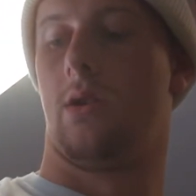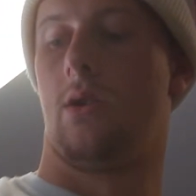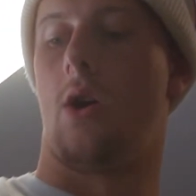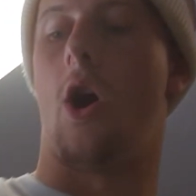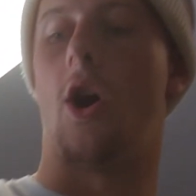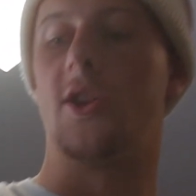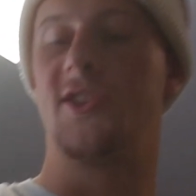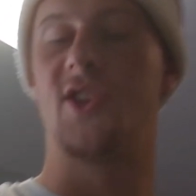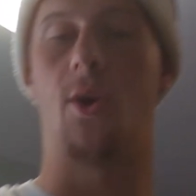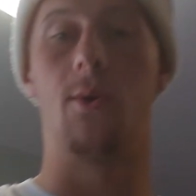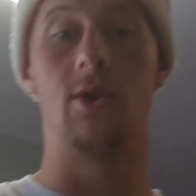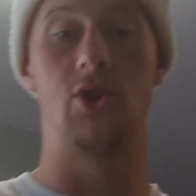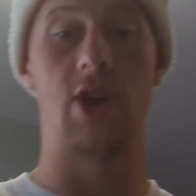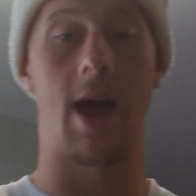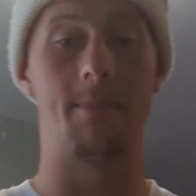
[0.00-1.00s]
Also
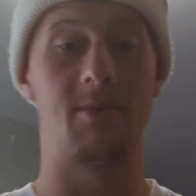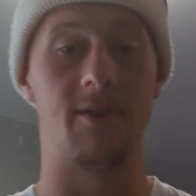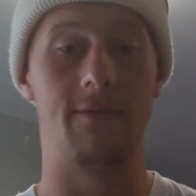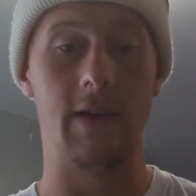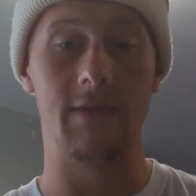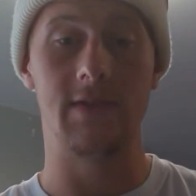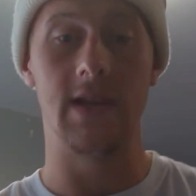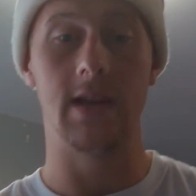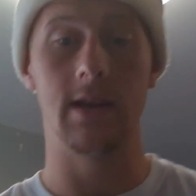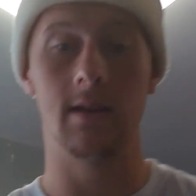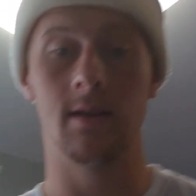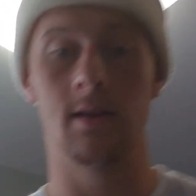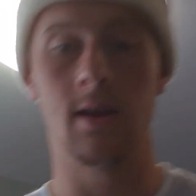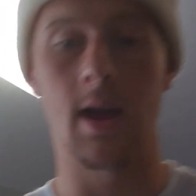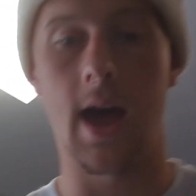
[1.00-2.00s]
in chapter
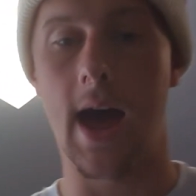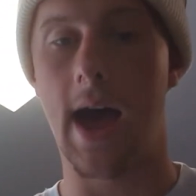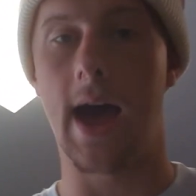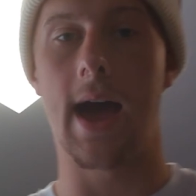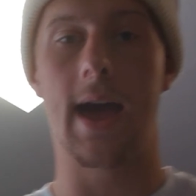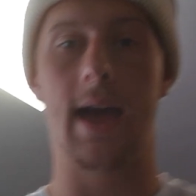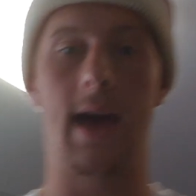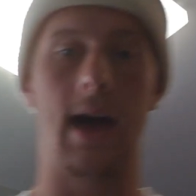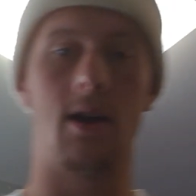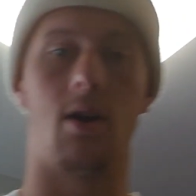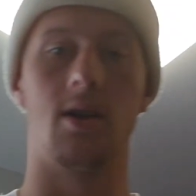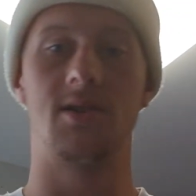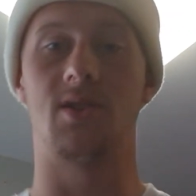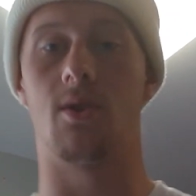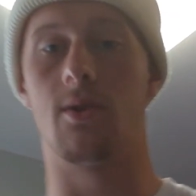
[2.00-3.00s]
15, I had
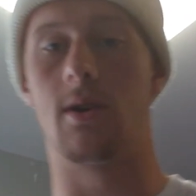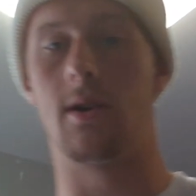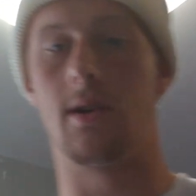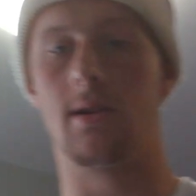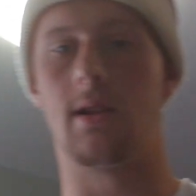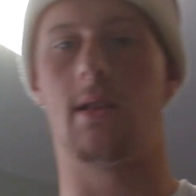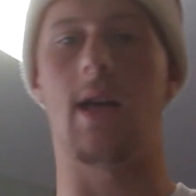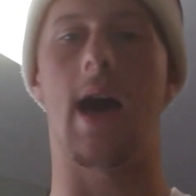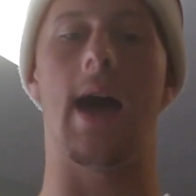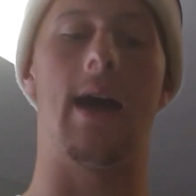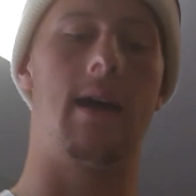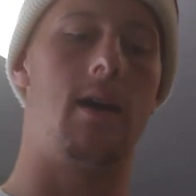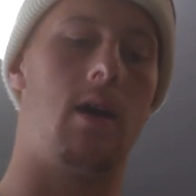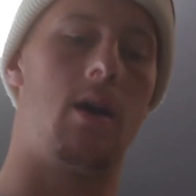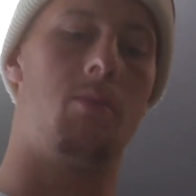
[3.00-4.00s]
also learned a
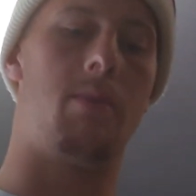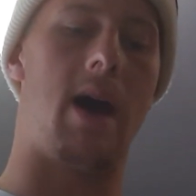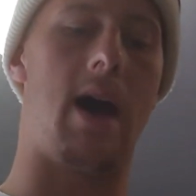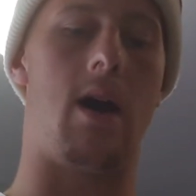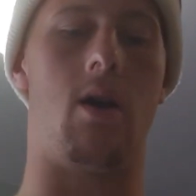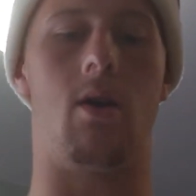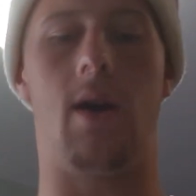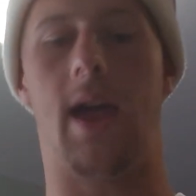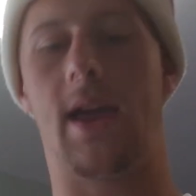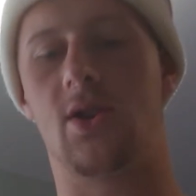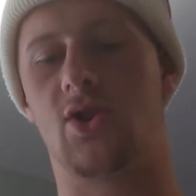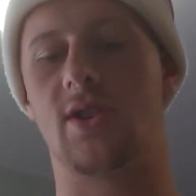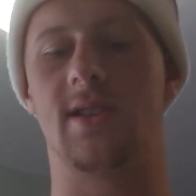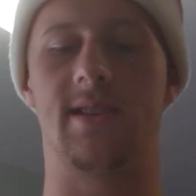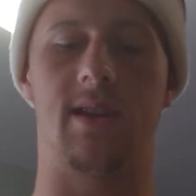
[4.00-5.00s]
lot about
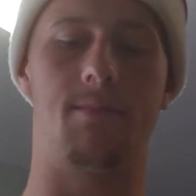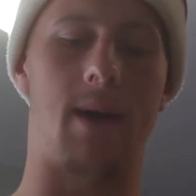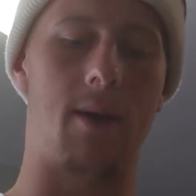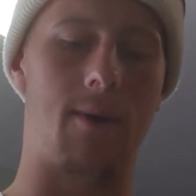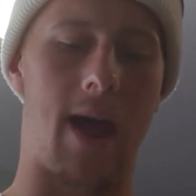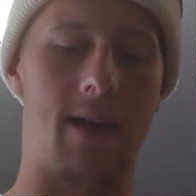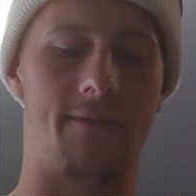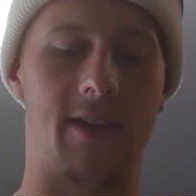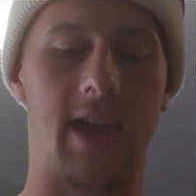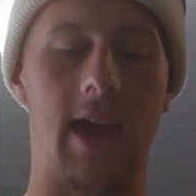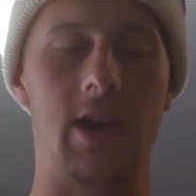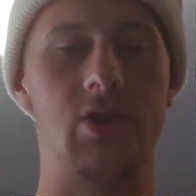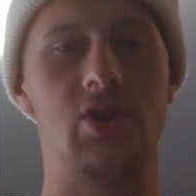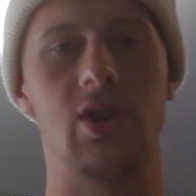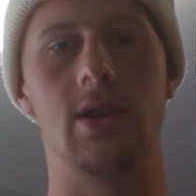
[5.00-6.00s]
agency by
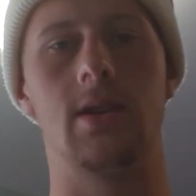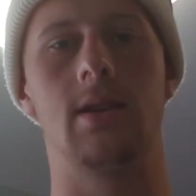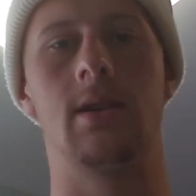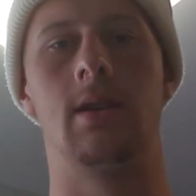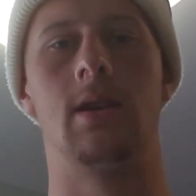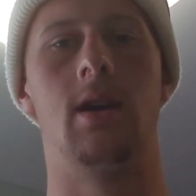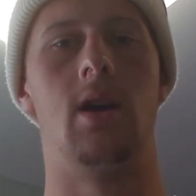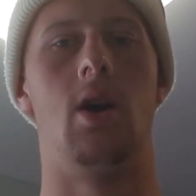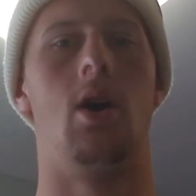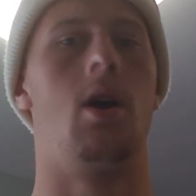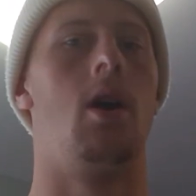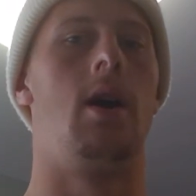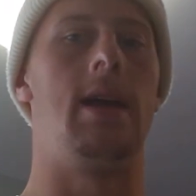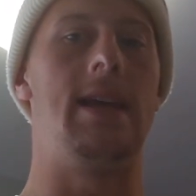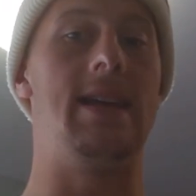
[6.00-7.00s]
ratification.
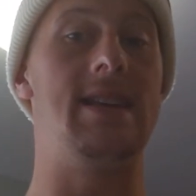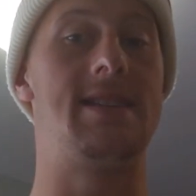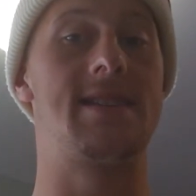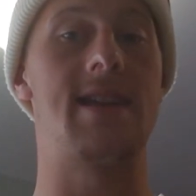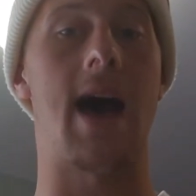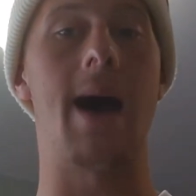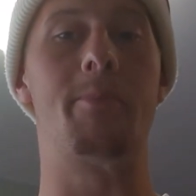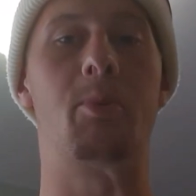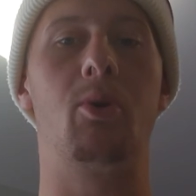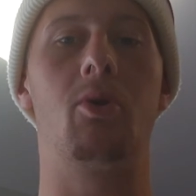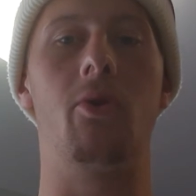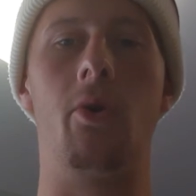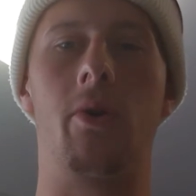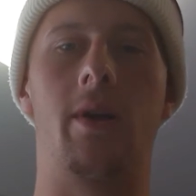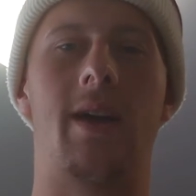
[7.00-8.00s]

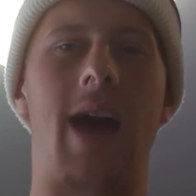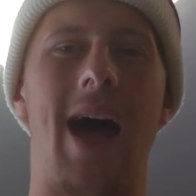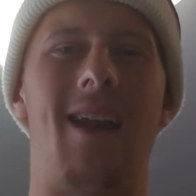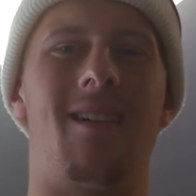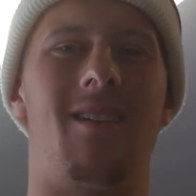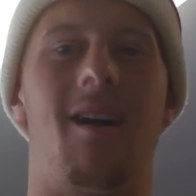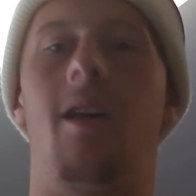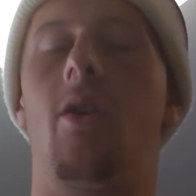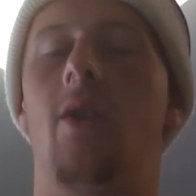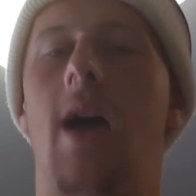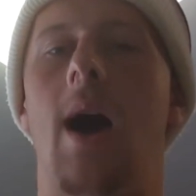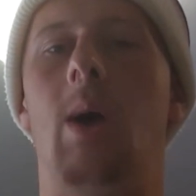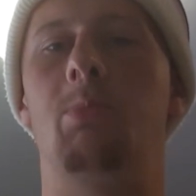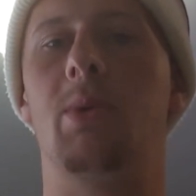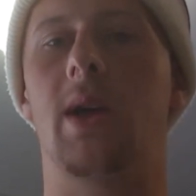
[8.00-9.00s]
Estoppel got a little
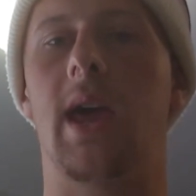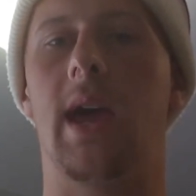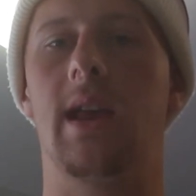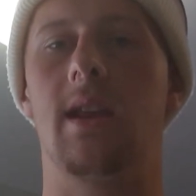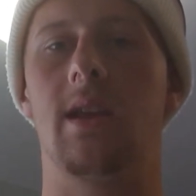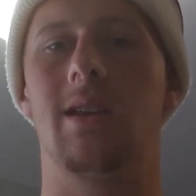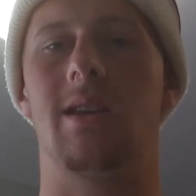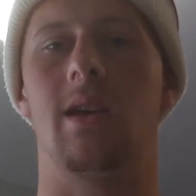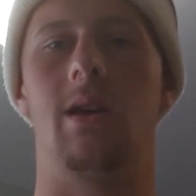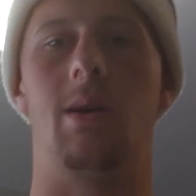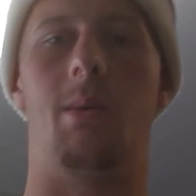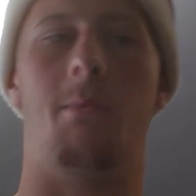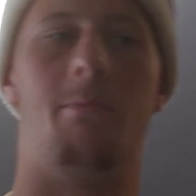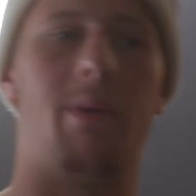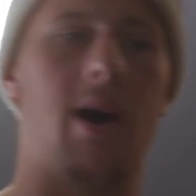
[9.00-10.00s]
complicated,
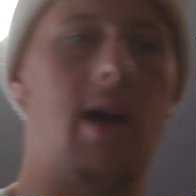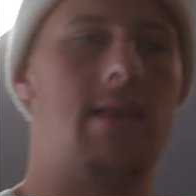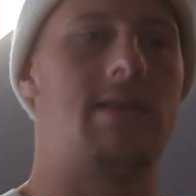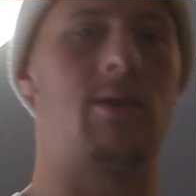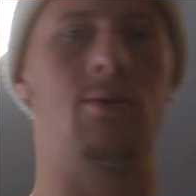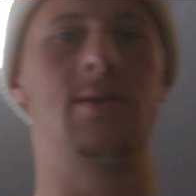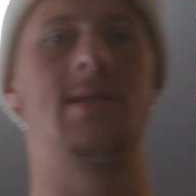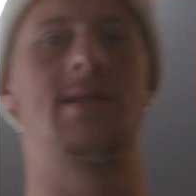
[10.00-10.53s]
but there was